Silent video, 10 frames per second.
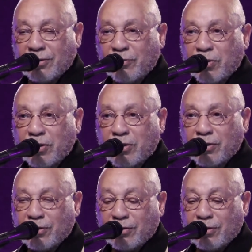I
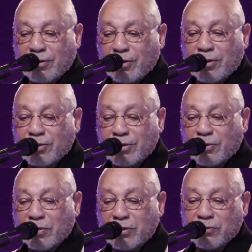mean, he didn't
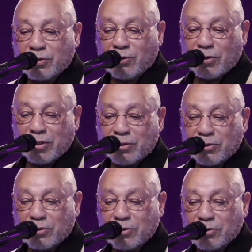tell me he was going
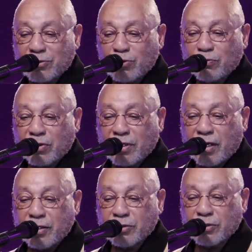into the super
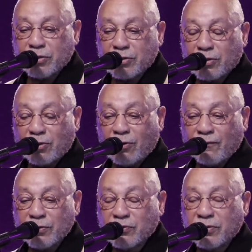guy's
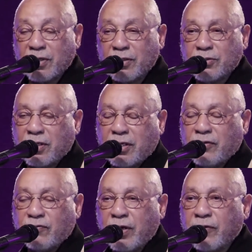office with that. He
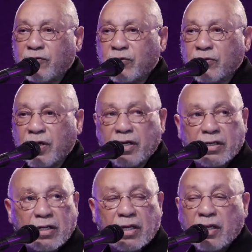said, Andrew don't get it.
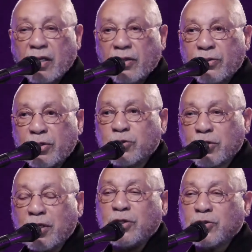This
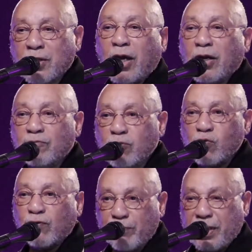is not a
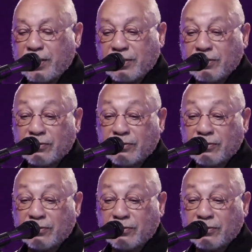movement.